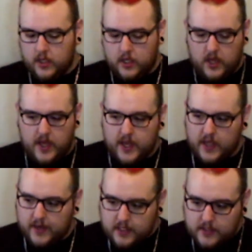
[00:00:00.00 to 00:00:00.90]
That
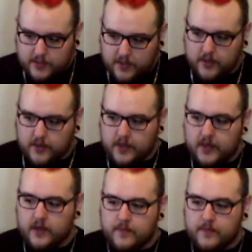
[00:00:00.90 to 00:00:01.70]
is good.